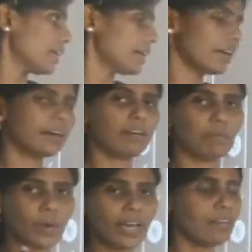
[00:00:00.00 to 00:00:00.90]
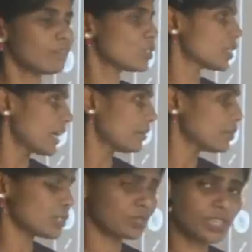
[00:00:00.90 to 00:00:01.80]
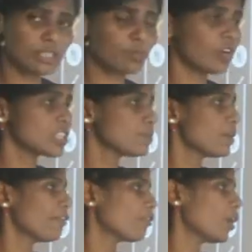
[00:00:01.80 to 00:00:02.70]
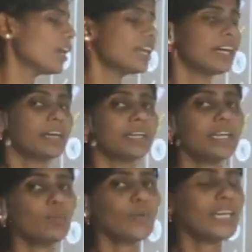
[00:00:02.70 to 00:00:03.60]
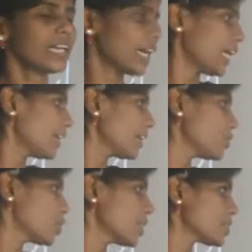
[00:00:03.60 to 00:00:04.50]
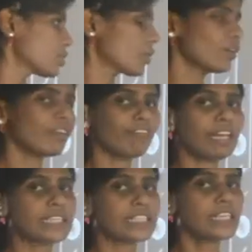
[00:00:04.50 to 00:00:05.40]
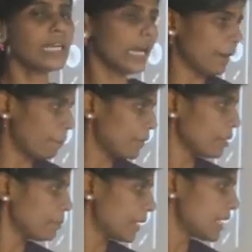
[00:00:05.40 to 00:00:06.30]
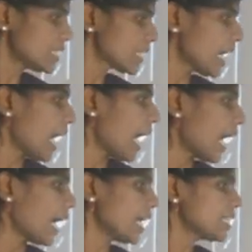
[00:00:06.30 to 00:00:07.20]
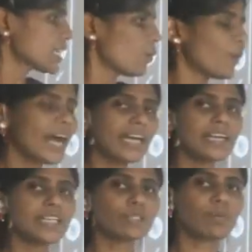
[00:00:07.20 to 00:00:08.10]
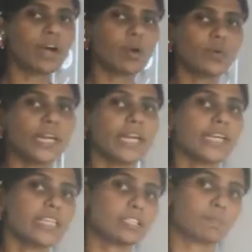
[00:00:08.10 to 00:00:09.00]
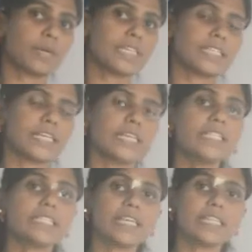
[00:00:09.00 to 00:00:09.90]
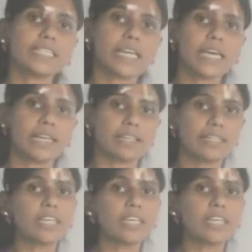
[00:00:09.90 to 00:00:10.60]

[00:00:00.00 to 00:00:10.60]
one which is responsible for giving coloration. So chlorophyll is a pigment, and where it is found? It is present inside the